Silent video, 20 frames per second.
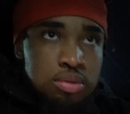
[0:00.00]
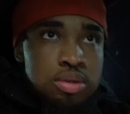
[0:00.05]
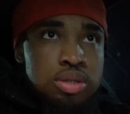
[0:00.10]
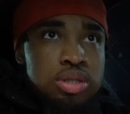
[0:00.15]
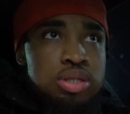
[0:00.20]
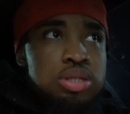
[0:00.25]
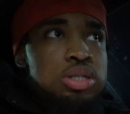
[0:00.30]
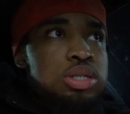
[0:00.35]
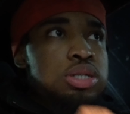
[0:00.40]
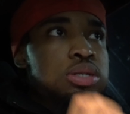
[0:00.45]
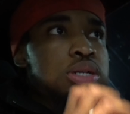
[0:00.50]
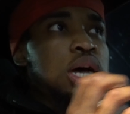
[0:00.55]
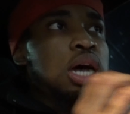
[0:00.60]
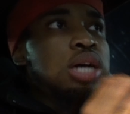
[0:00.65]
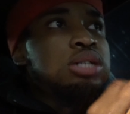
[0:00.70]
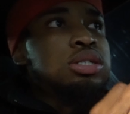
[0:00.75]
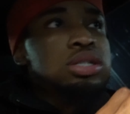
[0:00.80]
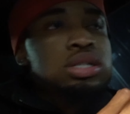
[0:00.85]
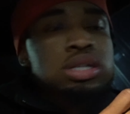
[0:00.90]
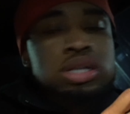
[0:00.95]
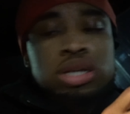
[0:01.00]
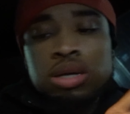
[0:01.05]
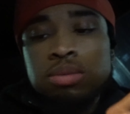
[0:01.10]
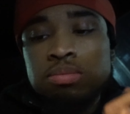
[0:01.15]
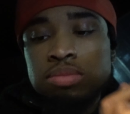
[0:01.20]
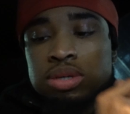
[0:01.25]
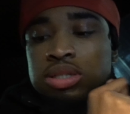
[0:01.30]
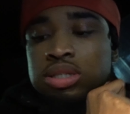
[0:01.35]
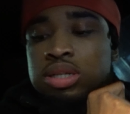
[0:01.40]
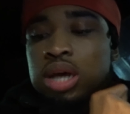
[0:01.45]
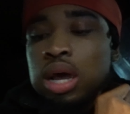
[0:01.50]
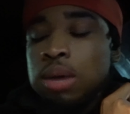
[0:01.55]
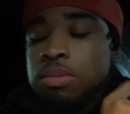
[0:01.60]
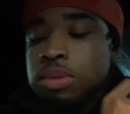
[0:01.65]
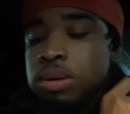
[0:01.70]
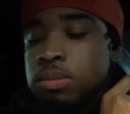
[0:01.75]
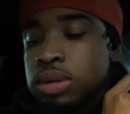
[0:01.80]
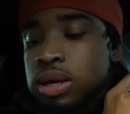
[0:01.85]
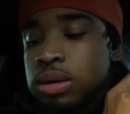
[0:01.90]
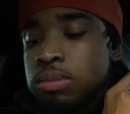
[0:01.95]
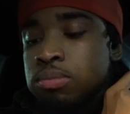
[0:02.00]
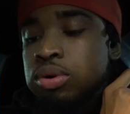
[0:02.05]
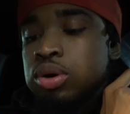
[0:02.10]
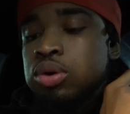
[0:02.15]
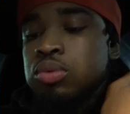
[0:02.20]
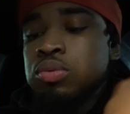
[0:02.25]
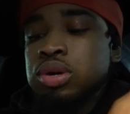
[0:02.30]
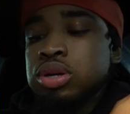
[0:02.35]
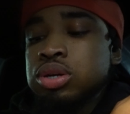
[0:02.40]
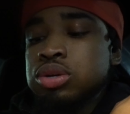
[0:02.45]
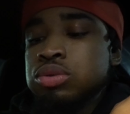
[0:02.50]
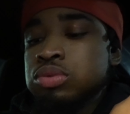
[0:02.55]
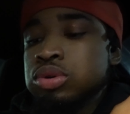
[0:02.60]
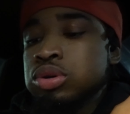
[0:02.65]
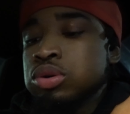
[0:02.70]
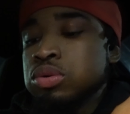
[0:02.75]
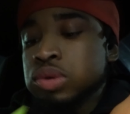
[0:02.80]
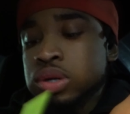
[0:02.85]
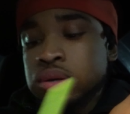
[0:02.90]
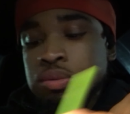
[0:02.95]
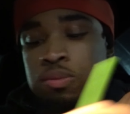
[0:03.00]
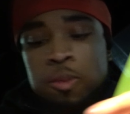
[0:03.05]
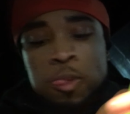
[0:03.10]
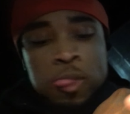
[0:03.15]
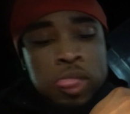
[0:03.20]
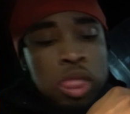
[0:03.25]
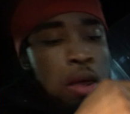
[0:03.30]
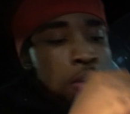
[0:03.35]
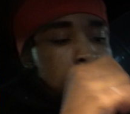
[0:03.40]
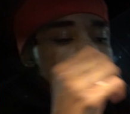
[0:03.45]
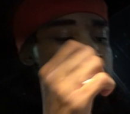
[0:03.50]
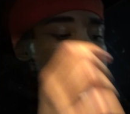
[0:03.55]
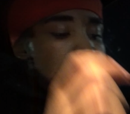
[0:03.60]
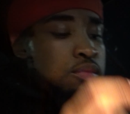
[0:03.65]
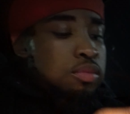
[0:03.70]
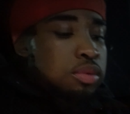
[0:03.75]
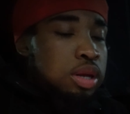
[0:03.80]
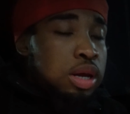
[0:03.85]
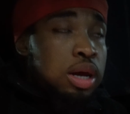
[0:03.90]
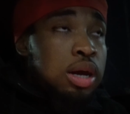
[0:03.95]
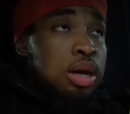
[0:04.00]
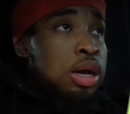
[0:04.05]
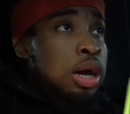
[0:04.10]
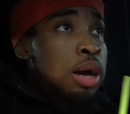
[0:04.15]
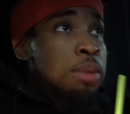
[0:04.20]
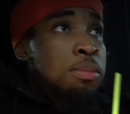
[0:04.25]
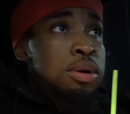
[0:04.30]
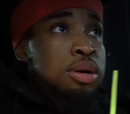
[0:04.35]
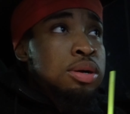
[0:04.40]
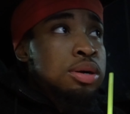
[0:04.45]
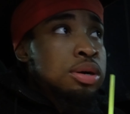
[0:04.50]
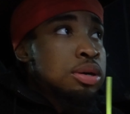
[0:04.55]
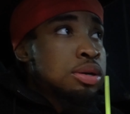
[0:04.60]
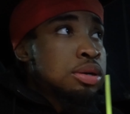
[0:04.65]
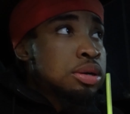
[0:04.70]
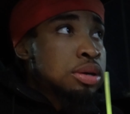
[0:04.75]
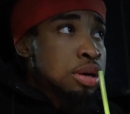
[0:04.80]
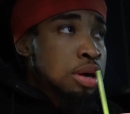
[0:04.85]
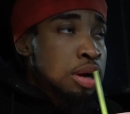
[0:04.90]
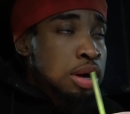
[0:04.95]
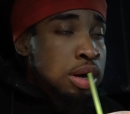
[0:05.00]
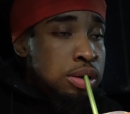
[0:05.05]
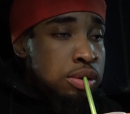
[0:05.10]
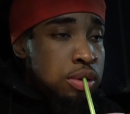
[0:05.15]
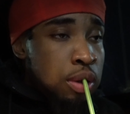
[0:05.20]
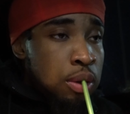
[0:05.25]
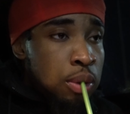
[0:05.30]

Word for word: Just constantly getting beside me. I'm like, bro, what are you doing? Got my girl in the car.